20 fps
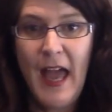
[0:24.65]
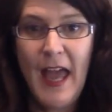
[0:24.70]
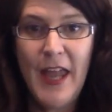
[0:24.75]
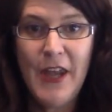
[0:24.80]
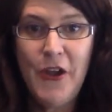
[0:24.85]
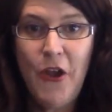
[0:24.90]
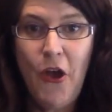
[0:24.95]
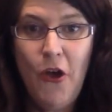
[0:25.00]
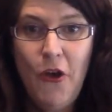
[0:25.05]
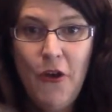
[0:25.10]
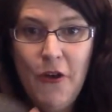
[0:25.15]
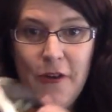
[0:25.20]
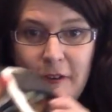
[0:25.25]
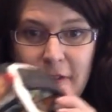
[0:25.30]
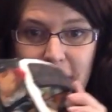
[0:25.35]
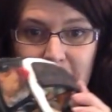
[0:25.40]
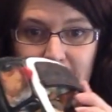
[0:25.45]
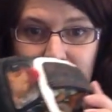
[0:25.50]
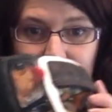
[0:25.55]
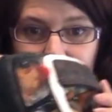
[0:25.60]
an
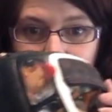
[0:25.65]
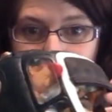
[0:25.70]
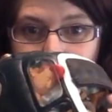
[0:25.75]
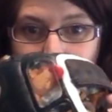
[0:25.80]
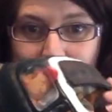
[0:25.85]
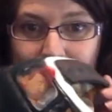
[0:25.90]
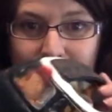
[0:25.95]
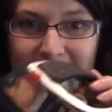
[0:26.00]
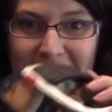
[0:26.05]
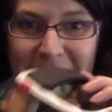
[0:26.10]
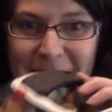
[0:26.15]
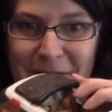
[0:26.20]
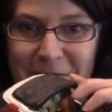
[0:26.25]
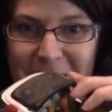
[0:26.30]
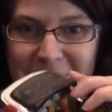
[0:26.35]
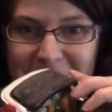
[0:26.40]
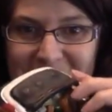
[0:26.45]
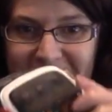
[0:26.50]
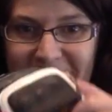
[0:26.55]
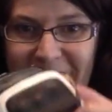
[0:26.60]
overflowing
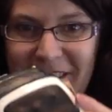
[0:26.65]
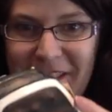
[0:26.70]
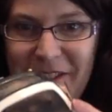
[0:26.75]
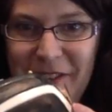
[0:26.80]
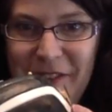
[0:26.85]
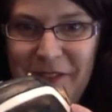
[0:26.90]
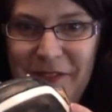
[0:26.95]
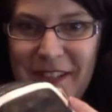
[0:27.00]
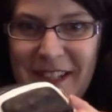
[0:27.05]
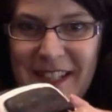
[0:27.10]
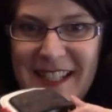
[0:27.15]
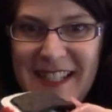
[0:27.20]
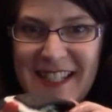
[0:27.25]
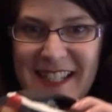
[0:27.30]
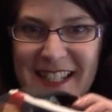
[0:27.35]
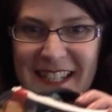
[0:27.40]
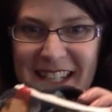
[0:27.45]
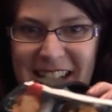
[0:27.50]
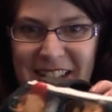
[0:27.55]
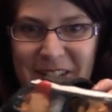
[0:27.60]
one. I don't know if you can
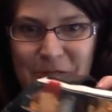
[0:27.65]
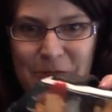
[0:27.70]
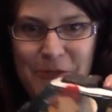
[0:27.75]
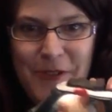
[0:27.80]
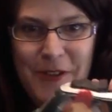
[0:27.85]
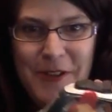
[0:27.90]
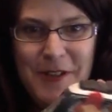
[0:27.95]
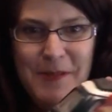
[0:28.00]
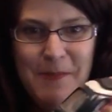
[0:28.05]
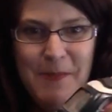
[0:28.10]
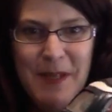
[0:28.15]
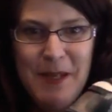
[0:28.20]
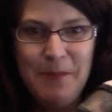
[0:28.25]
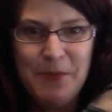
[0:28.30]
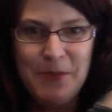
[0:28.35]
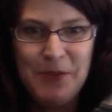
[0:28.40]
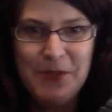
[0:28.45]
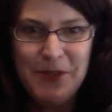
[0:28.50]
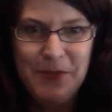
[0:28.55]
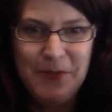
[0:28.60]
see all those
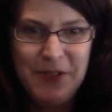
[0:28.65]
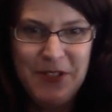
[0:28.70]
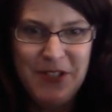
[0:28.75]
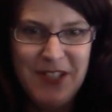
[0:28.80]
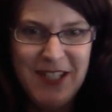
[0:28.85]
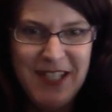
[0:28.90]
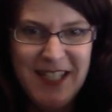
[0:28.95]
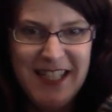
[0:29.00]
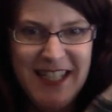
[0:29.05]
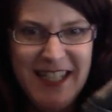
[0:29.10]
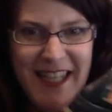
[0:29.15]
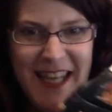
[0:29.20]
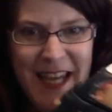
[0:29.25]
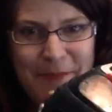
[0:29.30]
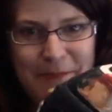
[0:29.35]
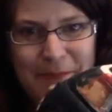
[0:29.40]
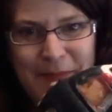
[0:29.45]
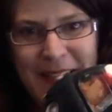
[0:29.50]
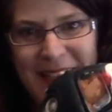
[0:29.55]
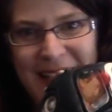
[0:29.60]
people squished into
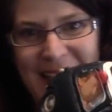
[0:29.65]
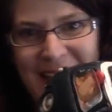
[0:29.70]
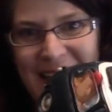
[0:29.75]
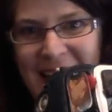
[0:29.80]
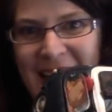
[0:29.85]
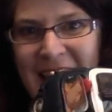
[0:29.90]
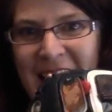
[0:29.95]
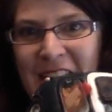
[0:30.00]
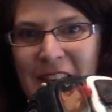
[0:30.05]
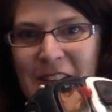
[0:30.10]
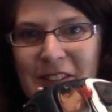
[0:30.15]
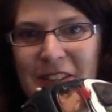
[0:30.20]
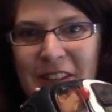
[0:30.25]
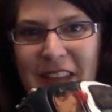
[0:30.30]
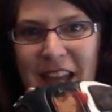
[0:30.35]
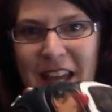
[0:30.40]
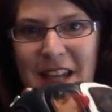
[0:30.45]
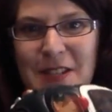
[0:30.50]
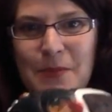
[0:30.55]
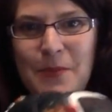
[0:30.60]
that mini. So
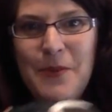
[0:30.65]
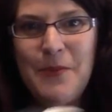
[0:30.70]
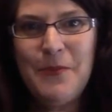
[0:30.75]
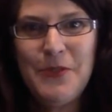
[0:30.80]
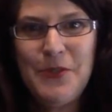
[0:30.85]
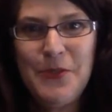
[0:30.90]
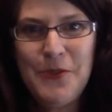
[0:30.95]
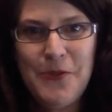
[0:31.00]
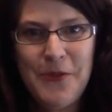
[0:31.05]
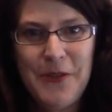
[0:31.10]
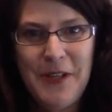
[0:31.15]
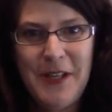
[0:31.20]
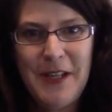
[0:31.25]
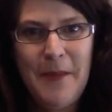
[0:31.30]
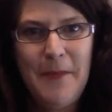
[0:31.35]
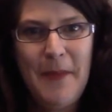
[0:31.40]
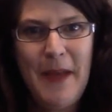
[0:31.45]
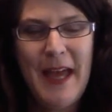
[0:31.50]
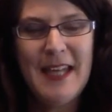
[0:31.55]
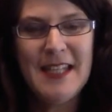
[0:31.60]
that's what we're talking
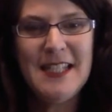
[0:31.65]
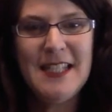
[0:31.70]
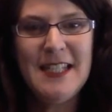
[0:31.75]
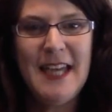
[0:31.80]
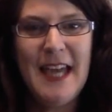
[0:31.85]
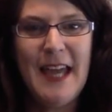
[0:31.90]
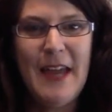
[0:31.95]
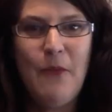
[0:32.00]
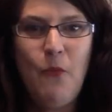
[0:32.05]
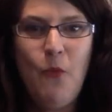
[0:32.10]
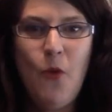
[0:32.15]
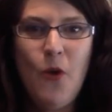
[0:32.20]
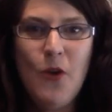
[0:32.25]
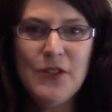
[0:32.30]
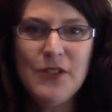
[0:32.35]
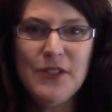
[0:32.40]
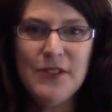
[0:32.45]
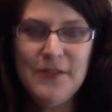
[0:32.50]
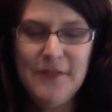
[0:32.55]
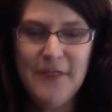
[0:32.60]
about today, what
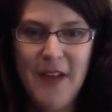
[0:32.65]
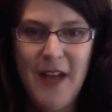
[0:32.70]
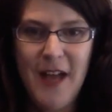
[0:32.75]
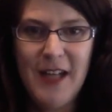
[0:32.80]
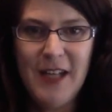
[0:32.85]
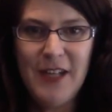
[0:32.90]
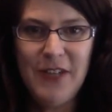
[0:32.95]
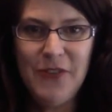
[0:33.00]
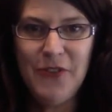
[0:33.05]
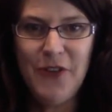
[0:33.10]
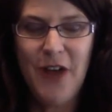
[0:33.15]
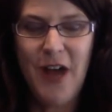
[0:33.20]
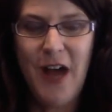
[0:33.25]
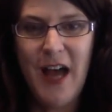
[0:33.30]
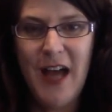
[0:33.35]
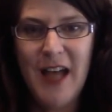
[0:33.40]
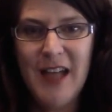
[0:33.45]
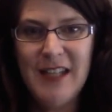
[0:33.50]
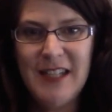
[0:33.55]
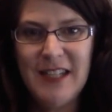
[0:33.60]
defining your
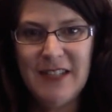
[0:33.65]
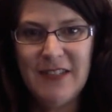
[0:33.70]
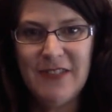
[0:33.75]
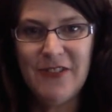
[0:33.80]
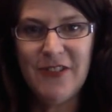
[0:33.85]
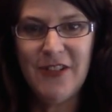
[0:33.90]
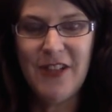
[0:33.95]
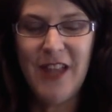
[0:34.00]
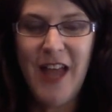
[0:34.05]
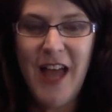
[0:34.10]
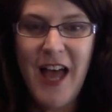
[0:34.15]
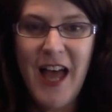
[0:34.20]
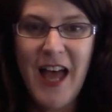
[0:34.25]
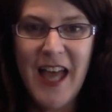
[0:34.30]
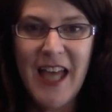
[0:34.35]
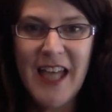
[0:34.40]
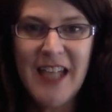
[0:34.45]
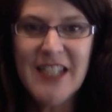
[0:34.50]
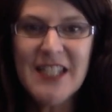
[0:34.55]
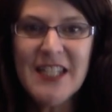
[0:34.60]
ideal
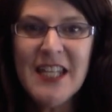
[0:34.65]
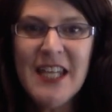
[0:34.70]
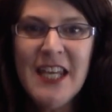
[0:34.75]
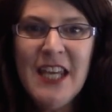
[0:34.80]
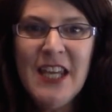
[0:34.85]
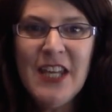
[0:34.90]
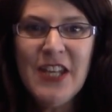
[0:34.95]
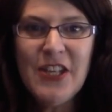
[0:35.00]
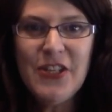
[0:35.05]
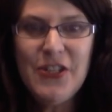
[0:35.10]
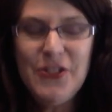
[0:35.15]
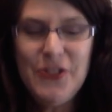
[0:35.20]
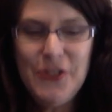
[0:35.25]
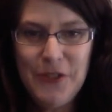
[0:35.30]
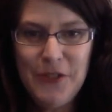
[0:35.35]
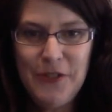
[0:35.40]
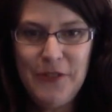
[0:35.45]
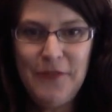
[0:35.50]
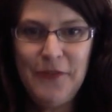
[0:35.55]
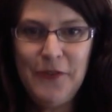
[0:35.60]
client can
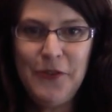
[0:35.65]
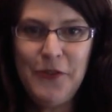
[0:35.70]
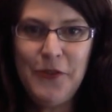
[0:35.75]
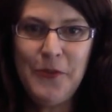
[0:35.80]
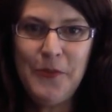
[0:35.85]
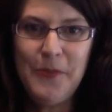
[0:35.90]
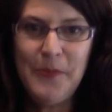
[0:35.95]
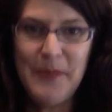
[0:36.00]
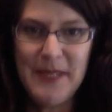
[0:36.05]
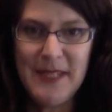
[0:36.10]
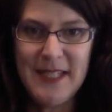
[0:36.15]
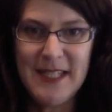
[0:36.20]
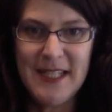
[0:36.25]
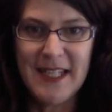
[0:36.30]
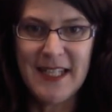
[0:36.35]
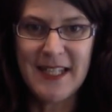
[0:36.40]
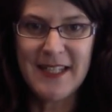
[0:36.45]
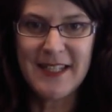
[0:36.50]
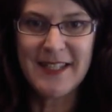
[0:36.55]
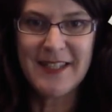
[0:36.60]
do for your
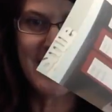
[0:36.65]
business.